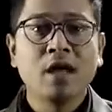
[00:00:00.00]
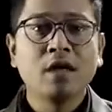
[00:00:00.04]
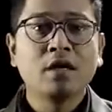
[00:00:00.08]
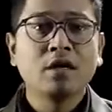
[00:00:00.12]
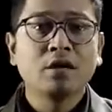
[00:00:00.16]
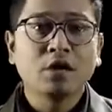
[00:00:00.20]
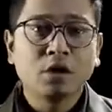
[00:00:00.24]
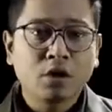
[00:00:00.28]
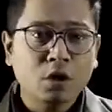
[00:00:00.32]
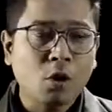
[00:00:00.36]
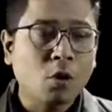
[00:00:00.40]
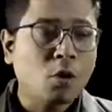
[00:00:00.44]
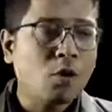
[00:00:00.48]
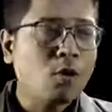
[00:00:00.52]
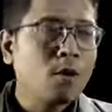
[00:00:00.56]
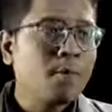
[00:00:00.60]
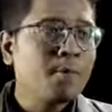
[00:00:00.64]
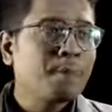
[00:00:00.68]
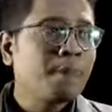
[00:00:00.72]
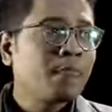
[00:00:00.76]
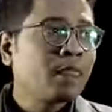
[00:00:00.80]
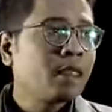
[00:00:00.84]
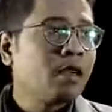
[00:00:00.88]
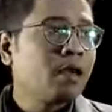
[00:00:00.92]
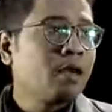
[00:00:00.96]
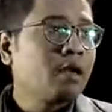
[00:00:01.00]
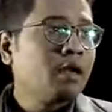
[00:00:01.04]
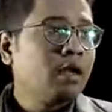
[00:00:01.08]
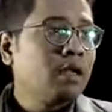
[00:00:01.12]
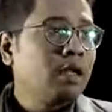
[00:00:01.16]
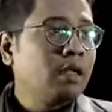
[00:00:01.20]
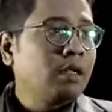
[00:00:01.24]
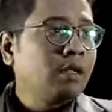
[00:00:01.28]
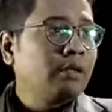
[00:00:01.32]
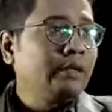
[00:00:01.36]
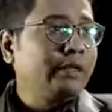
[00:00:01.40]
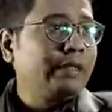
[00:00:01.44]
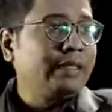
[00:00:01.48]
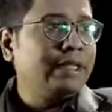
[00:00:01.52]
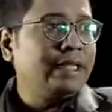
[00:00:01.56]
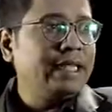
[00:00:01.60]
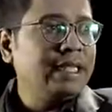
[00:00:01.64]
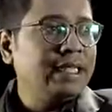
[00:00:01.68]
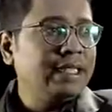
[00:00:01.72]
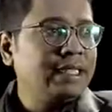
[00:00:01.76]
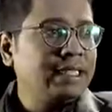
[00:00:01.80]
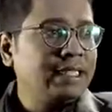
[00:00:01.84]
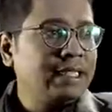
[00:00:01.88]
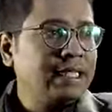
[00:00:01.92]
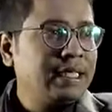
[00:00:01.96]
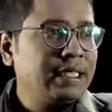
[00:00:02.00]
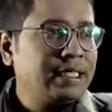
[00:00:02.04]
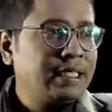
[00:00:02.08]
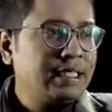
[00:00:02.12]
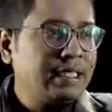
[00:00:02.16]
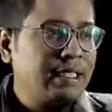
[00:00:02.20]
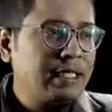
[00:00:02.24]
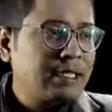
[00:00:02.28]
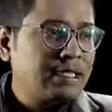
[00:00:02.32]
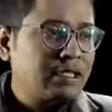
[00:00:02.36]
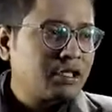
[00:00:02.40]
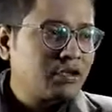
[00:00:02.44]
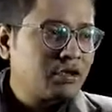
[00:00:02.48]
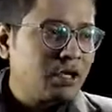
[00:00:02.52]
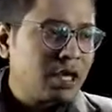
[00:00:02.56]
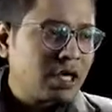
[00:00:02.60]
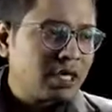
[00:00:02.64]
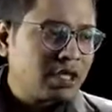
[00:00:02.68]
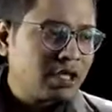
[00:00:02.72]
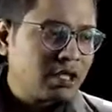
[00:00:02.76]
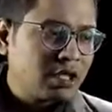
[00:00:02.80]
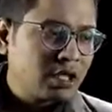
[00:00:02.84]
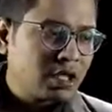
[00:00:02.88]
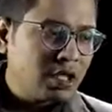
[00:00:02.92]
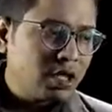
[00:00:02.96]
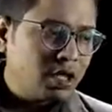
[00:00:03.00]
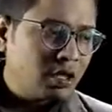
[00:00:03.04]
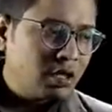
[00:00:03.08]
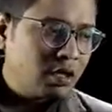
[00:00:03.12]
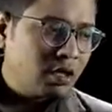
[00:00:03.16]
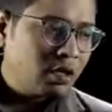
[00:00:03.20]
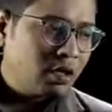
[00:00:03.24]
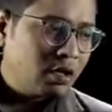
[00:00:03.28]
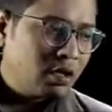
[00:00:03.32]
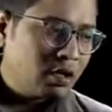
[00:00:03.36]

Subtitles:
So this is the structure